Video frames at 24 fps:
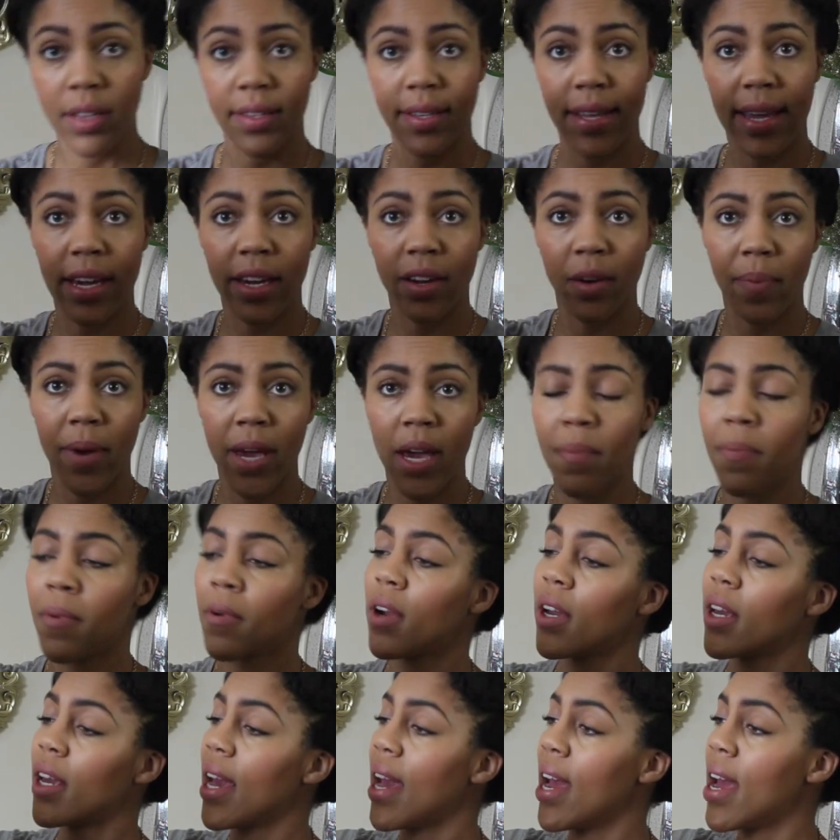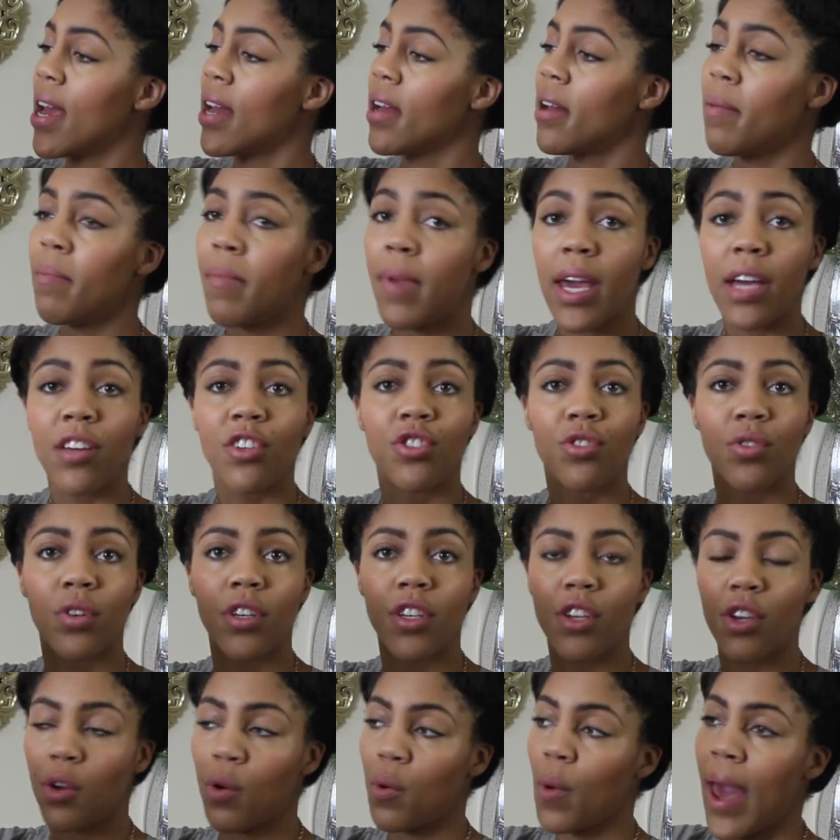take your paper again and make
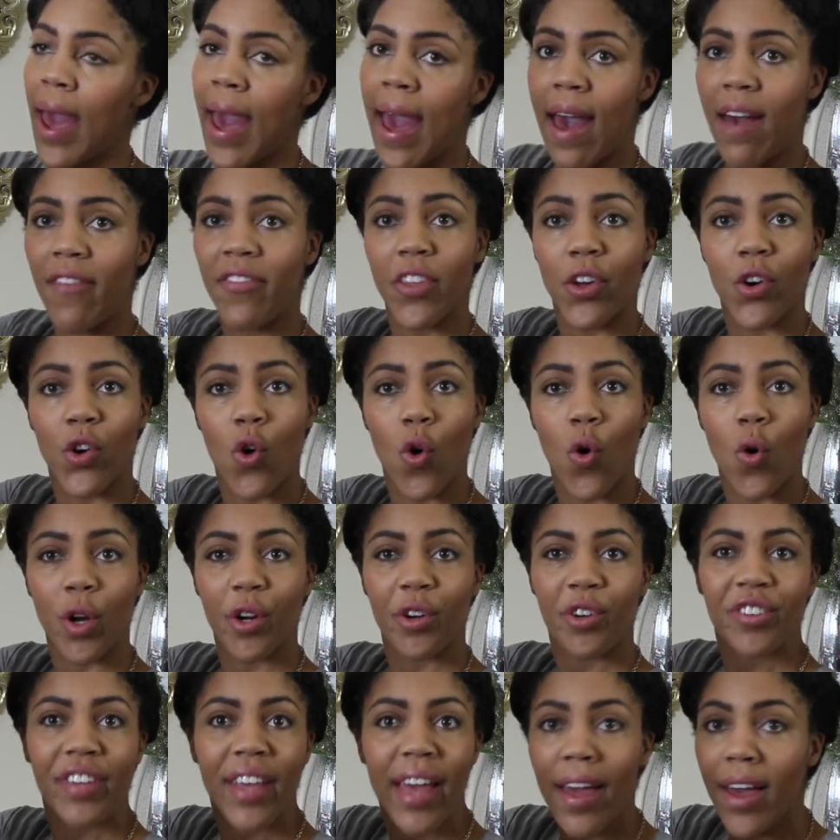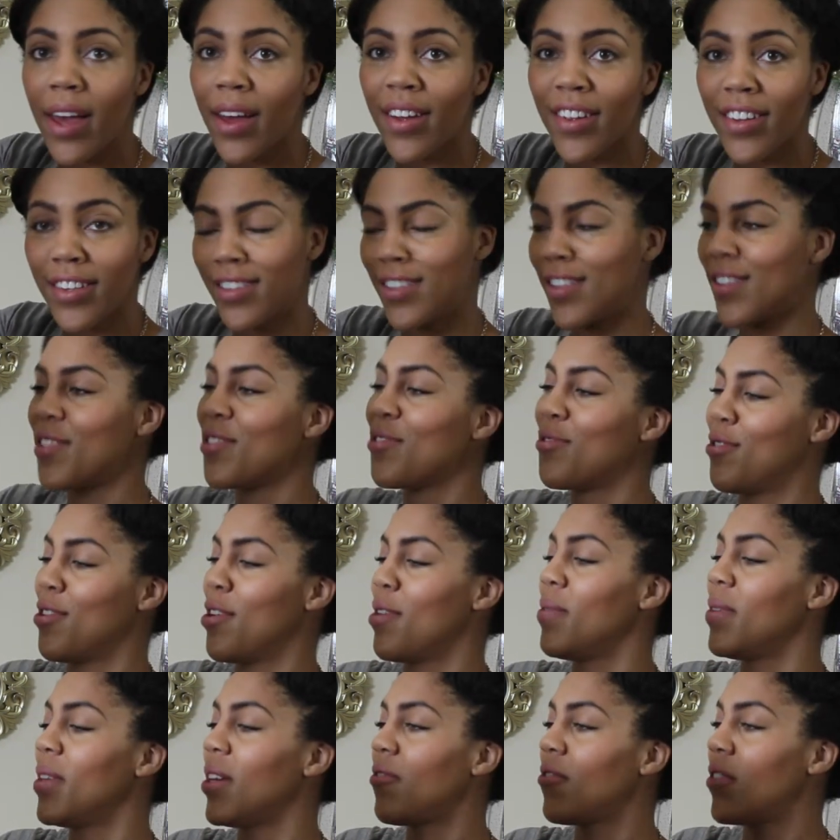sure you have the corners held so you
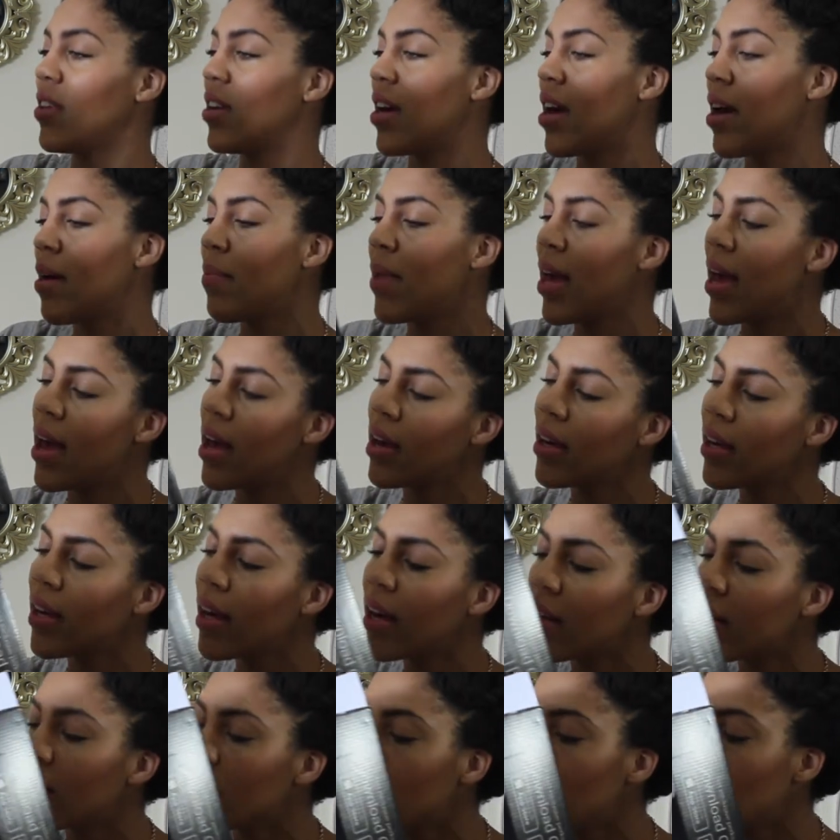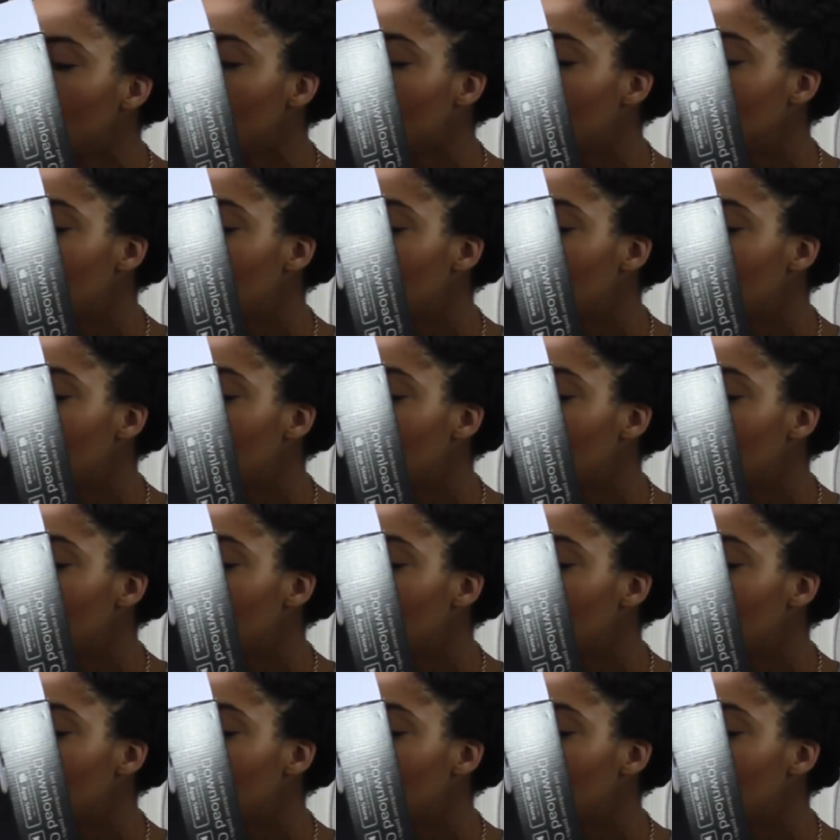don't lift it up, and kiss.